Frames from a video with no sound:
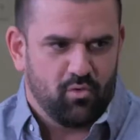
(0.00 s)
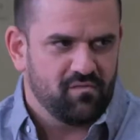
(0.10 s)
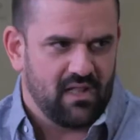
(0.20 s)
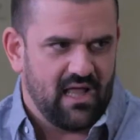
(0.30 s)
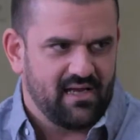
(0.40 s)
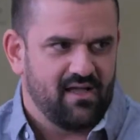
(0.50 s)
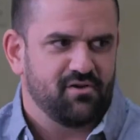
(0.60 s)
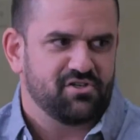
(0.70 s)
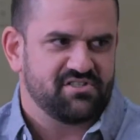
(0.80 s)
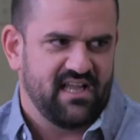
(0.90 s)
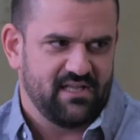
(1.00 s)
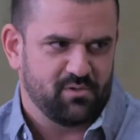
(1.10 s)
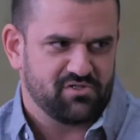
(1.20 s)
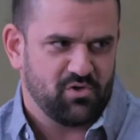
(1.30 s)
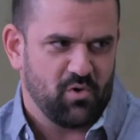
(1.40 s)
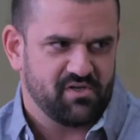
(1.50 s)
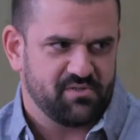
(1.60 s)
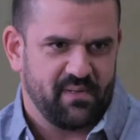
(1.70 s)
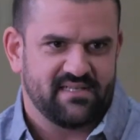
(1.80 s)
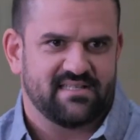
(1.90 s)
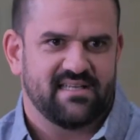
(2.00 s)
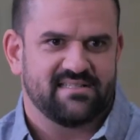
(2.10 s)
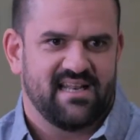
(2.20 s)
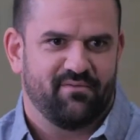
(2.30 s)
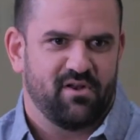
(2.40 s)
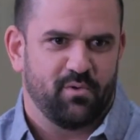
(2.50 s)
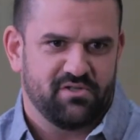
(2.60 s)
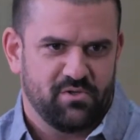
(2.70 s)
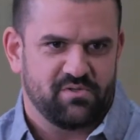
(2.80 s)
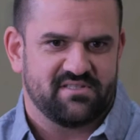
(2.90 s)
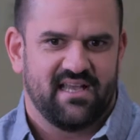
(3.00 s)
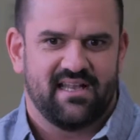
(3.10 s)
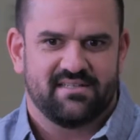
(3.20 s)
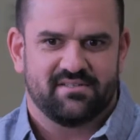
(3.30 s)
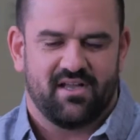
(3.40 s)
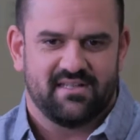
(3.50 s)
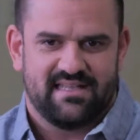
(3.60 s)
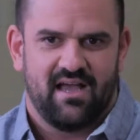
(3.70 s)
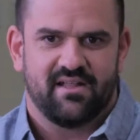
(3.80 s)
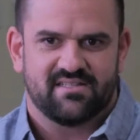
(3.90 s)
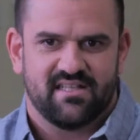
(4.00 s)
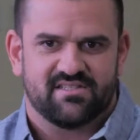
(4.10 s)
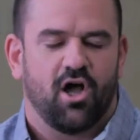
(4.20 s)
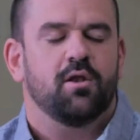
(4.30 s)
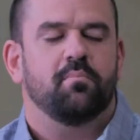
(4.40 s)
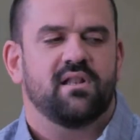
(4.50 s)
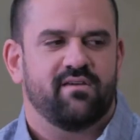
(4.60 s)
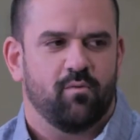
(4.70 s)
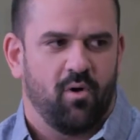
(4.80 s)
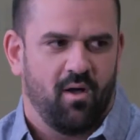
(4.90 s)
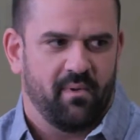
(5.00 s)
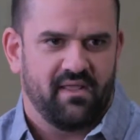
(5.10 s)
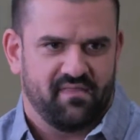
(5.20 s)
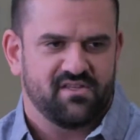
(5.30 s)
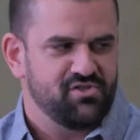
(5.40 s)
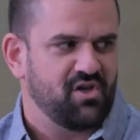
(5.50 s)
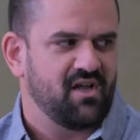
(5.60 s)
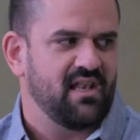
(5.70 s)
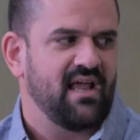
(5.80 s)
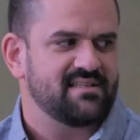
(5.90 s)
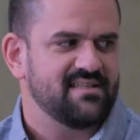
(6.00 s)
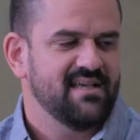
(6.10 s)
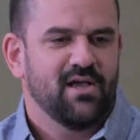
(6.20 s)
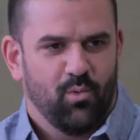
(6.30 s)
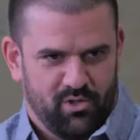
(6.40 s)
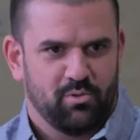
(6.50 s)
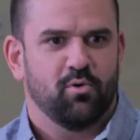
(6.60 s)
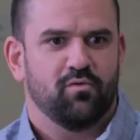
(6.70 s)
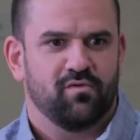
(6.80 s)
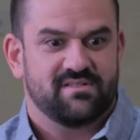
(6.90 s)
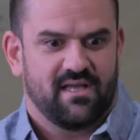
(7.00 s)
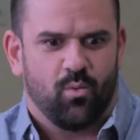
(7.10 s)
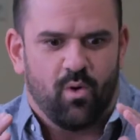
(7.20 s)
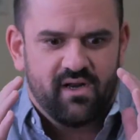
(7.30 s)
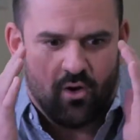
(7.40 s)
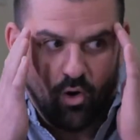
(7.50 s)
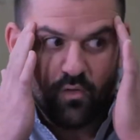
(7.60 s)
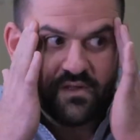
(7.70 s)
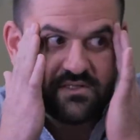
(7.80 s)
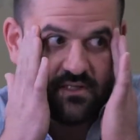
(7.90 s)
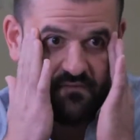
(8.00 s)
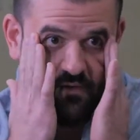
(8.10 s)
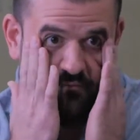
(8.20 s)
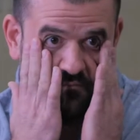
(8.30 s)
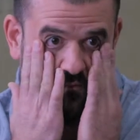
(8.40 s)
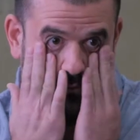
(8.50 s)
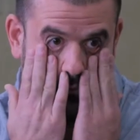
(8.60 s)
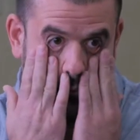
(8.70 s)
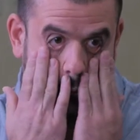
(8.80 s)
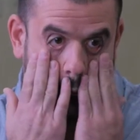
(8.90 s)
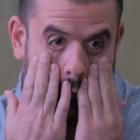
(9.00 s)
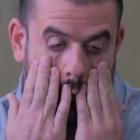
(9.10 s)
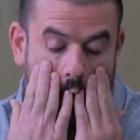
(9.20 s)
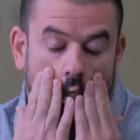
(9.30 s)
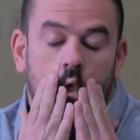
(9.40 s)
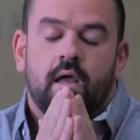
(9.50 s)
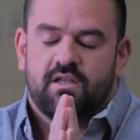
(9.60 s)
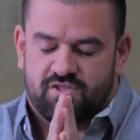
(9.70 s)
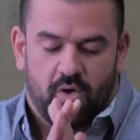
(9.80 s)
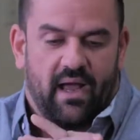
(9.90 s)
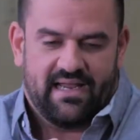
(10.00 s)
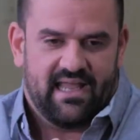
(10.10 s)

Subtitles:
a lot, understanding what storage space is and having to reduce that and cut down, it's unbelievable how many things you can collect when you move. It's like, where did all this stuff come from? So I get